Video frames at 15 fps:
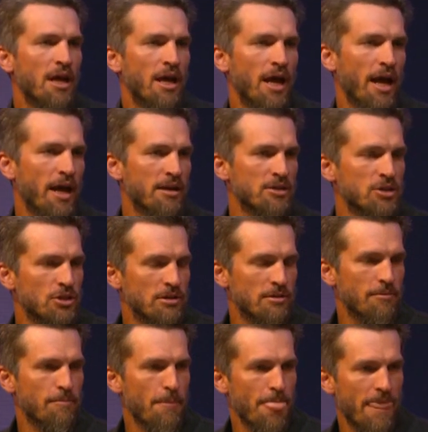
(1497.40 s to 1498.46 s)
and
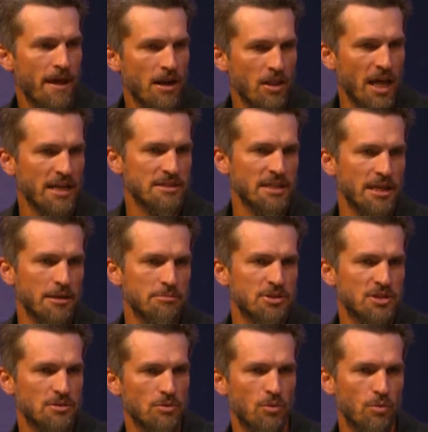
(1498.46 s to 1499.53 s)
a lot of
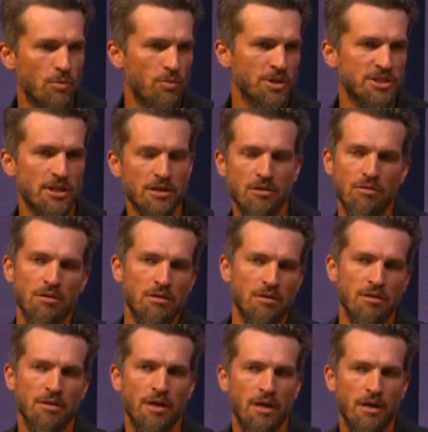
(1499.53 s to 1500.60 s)
times we start going,
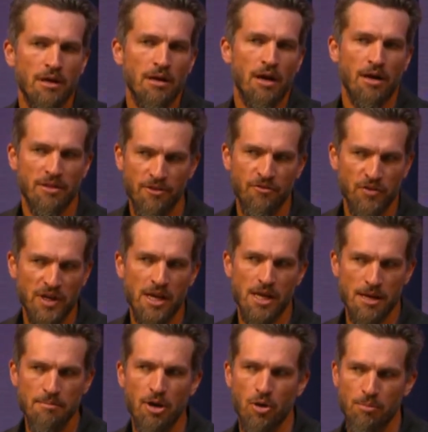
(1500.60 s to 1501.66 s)
oh, are they
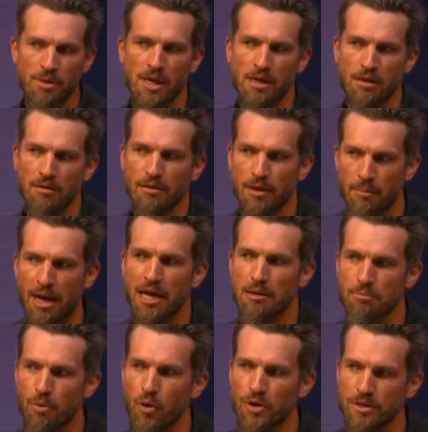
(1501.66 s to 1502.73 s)
forgetting about me? Am I
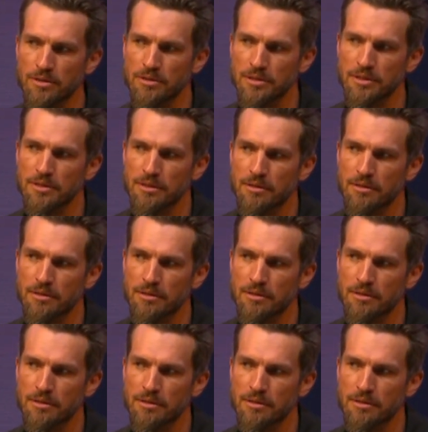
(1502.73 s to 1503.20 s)
important?